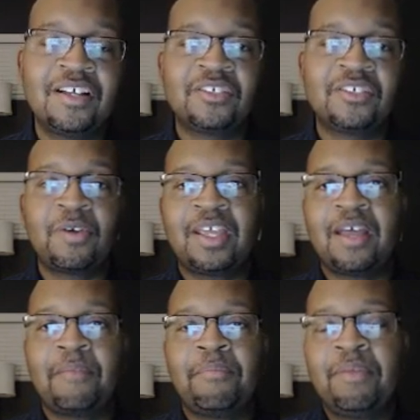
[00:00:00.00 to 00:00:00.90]
So
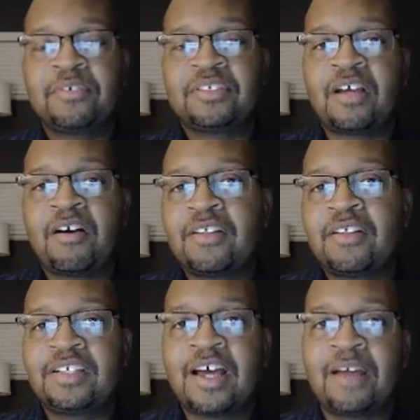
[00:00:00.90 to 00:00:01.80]
again, people say all
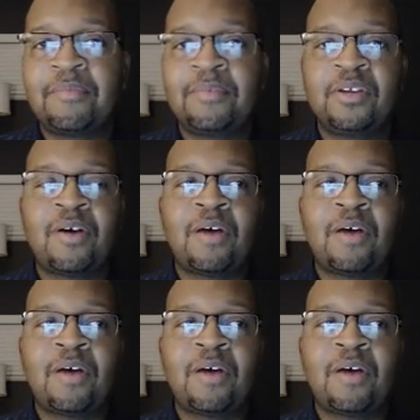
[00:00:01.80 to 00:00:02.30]
the time, you know,